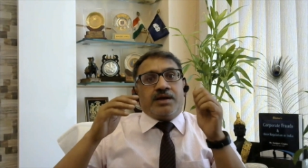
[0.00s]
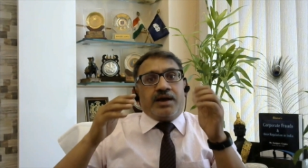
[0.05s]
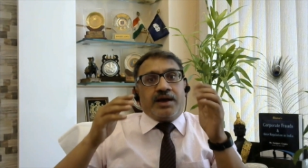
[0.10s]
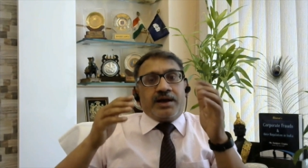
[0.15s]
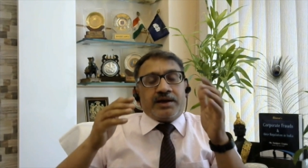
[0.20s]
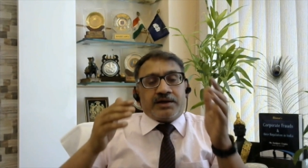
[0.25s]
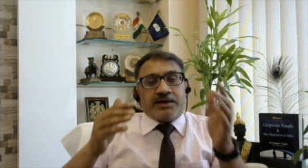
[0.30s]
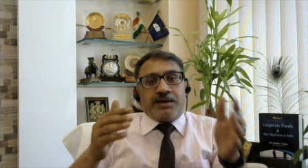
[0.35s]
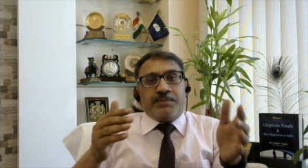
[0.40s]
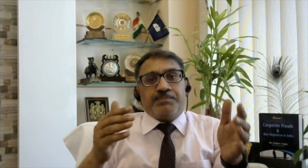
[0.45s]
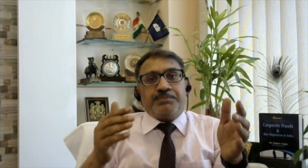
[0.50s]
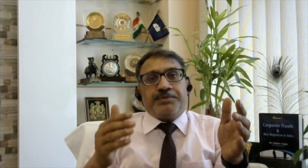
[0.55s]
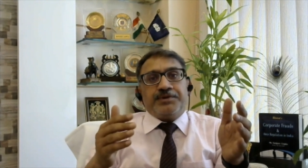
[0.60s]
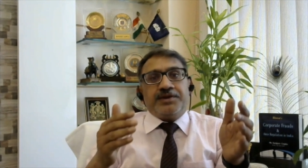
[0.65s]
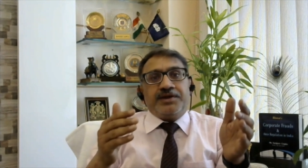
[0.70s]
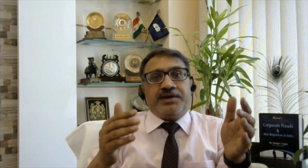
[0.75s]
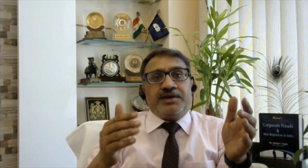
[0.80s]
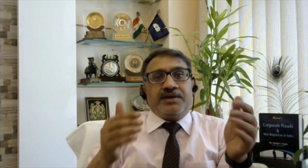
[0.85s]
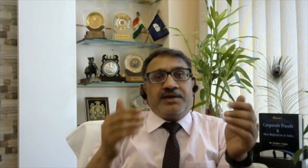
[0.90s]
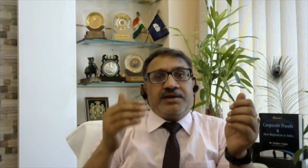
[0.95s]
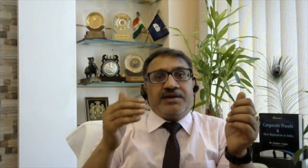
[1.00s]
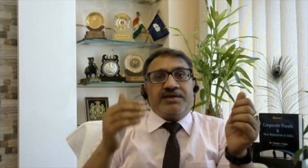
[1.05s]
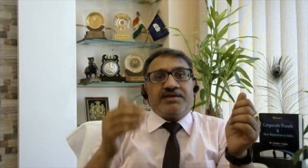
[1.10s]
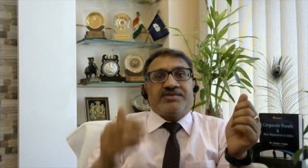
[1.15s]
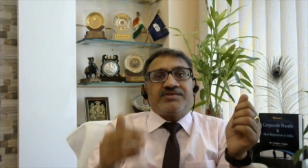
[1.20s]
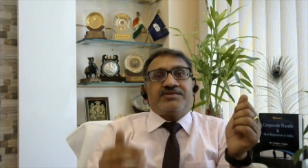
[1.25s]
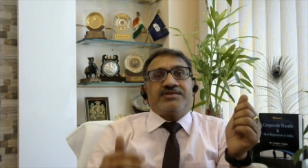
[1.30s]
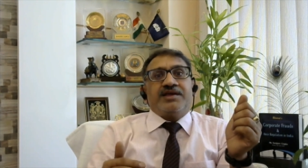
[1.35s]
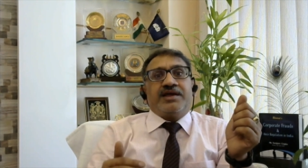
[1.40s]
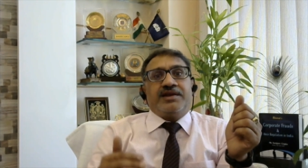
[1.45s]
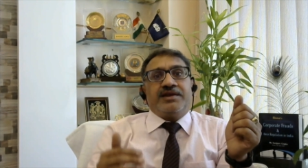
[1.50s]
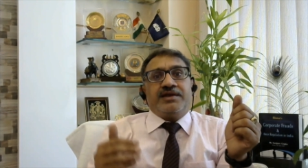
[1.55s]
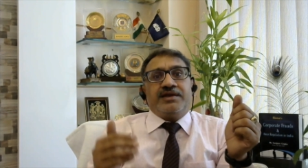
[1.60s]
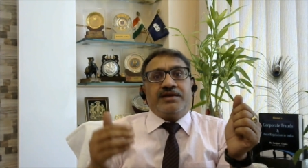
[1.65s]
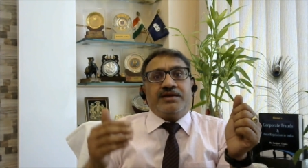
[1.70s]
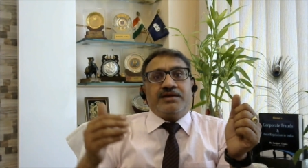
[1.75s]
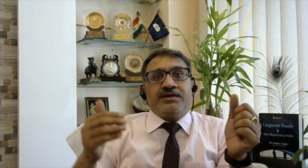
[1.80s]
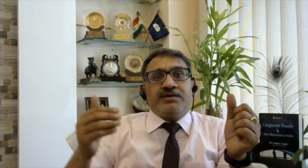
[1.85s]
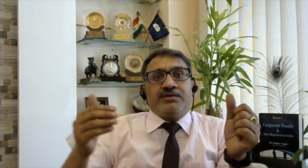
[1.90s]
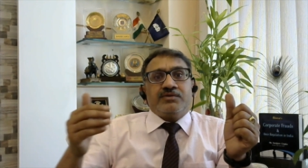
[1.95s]
A company is
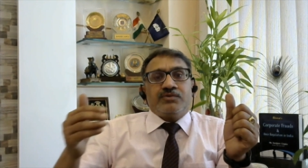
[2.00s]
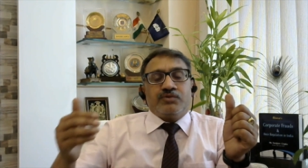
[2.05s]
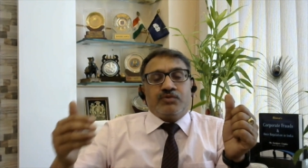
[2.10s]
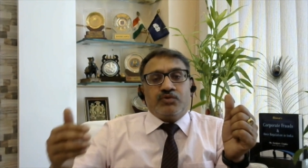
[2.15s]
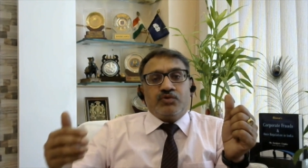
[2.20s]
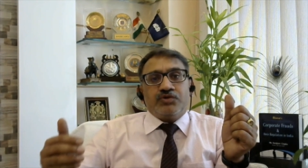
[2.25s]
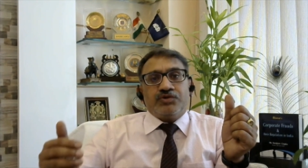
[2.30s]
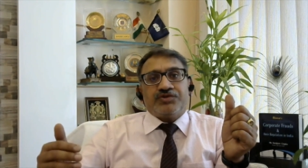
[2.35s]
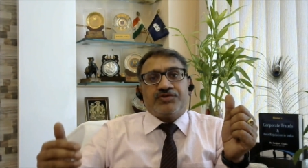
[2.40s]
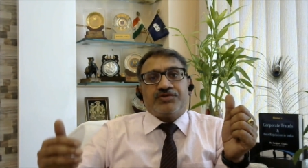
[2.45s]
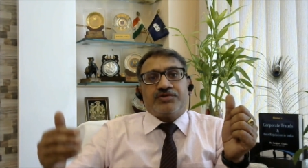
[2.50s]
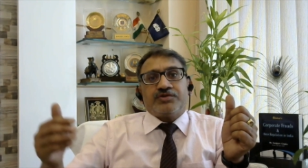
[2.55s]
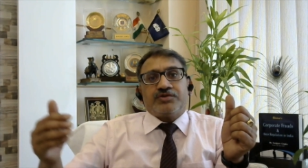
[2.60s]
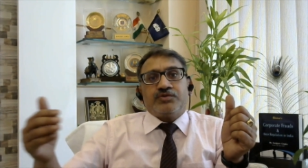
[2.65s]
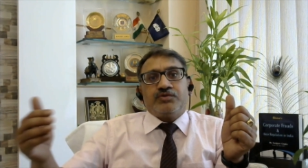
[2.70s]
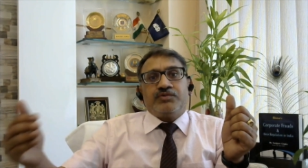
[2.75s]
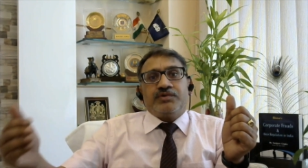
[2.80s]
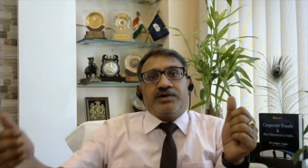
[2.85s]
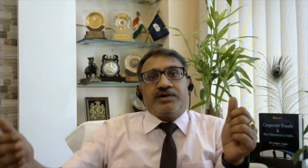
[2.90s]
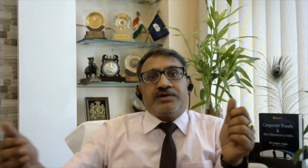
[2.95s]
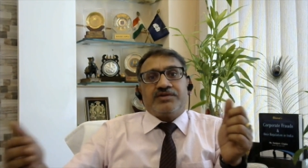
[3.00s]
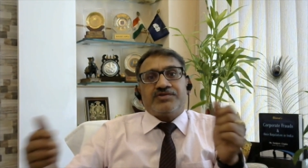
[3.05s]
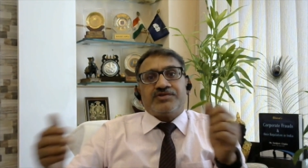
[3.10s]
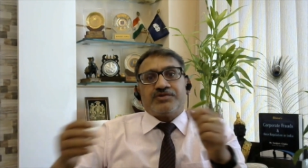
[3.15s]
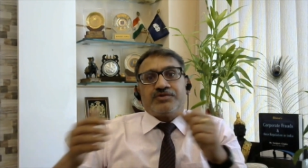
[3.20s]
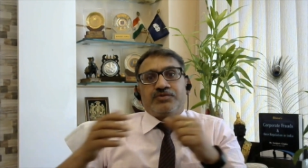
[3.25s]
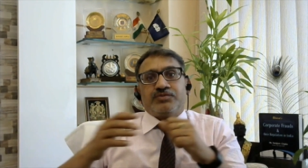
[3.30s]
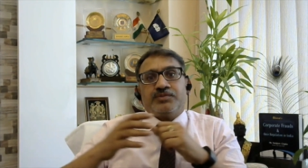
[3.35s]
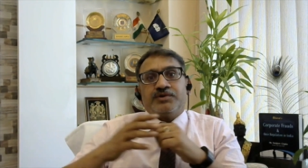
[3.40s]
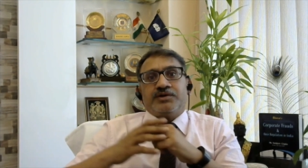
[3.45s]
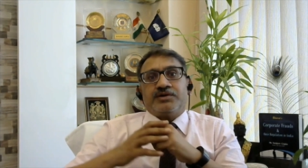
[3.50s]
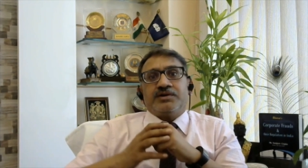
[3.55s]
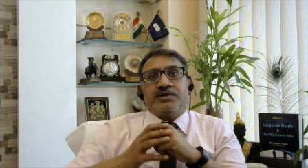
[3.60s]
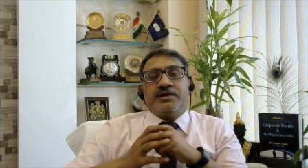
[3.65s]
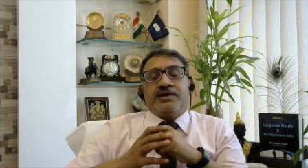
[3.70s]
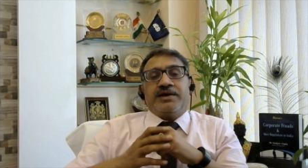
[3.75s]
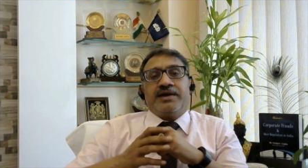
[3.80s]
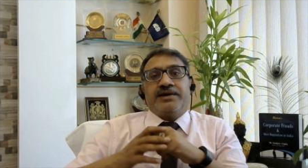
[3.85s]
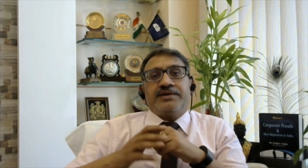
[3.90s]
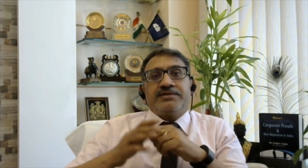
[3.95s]
selling goods to a customer
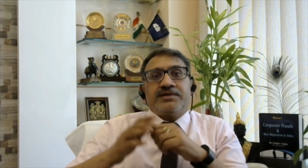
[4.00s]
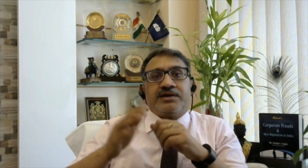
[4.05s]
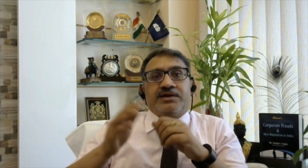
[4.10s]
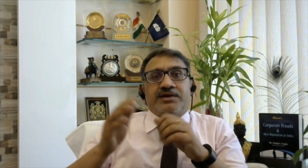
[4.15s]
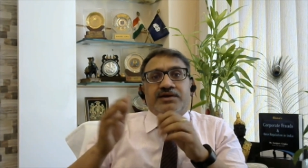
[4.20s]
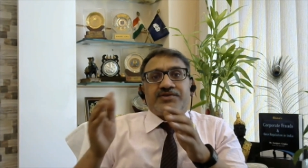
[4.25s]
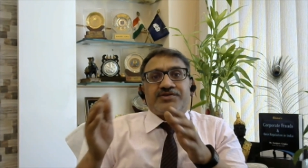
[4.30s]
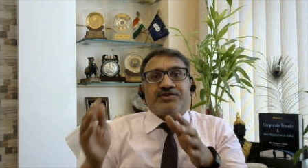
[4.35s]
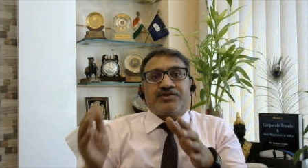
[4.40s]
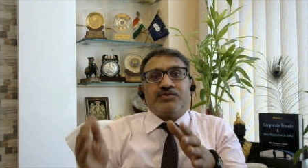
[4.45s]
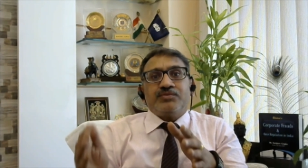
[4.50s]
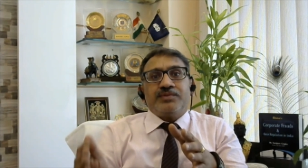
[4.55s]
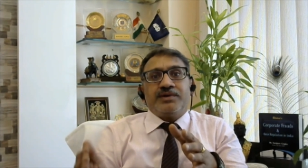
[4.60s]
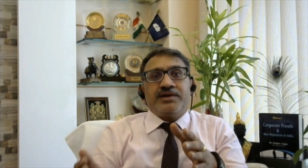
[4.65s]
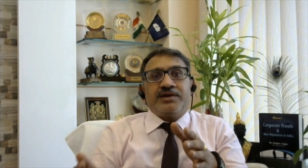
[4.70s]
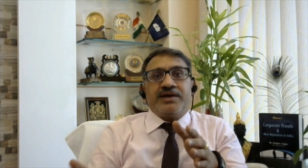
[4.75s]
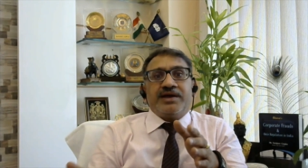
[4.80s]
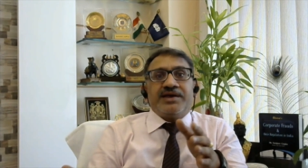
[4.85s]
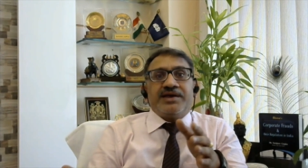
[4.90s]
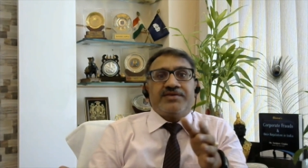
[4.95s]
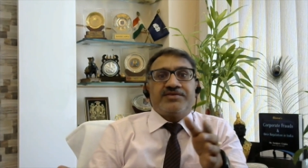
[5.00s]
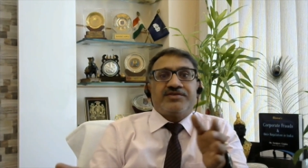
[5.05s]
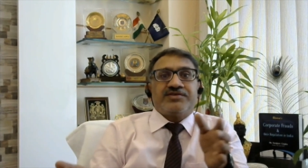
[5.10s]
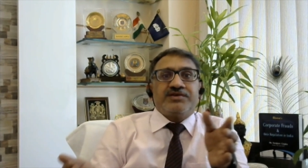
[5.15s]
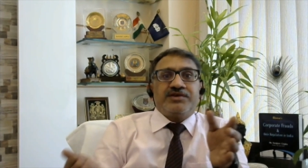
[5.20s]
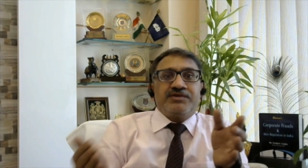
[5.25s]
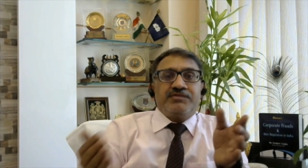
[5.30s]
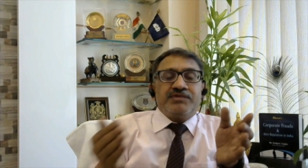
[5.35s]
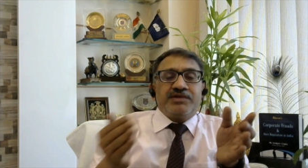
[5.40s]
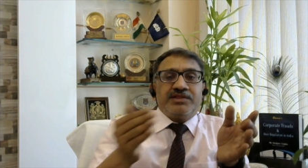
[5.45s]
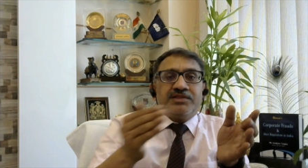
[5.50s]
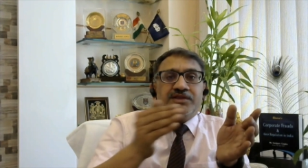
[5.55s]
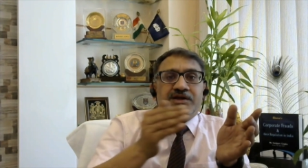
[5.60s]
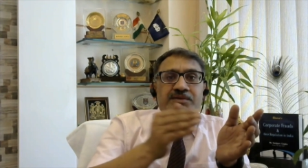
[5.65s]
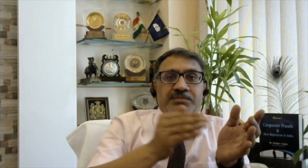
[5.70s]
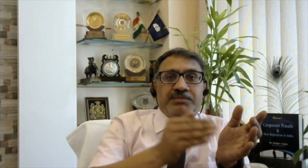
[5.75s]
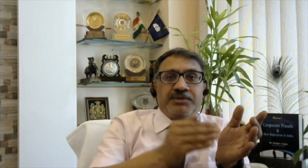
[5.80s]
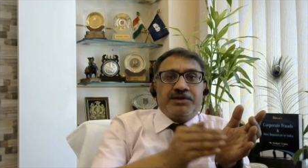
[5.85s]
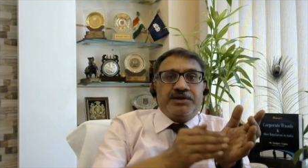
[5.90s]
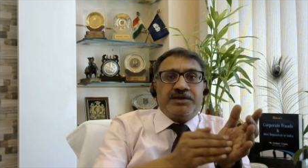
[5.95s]
and the customer has given the
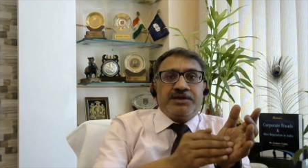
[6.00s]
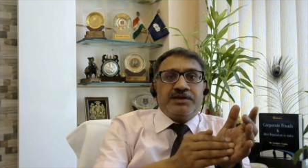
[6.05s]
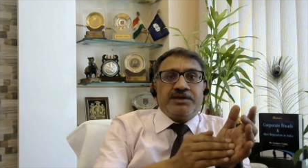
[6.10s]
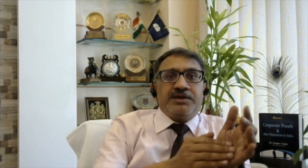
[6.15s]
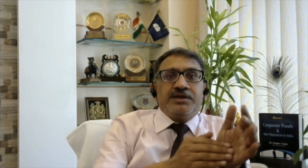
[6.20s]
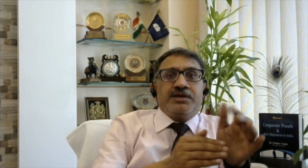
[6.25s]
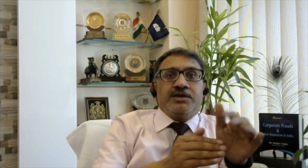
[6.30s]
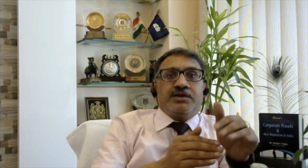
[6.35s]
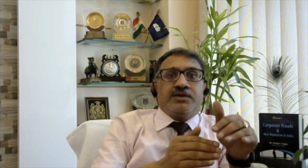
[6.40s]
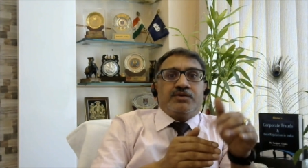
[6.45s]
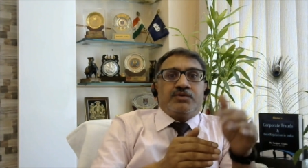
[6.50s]
money